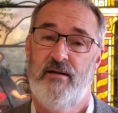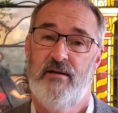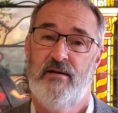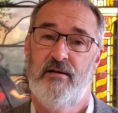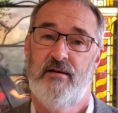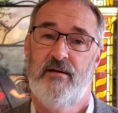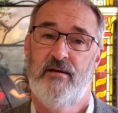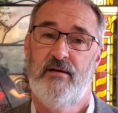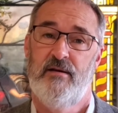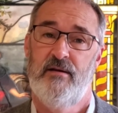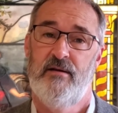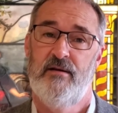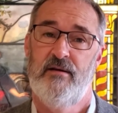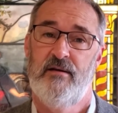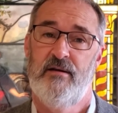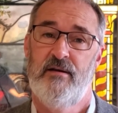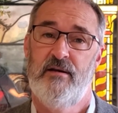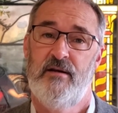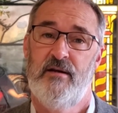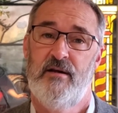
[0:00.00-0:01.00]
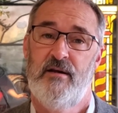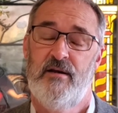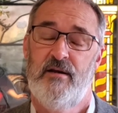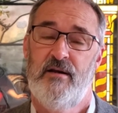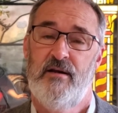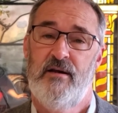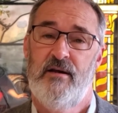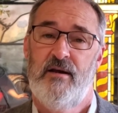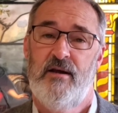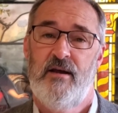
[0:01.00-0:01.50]

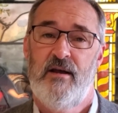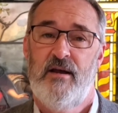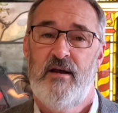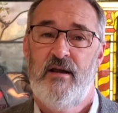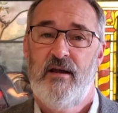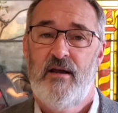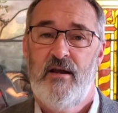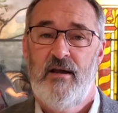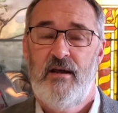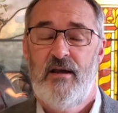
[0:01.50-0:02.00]
No one is speaking in this clip.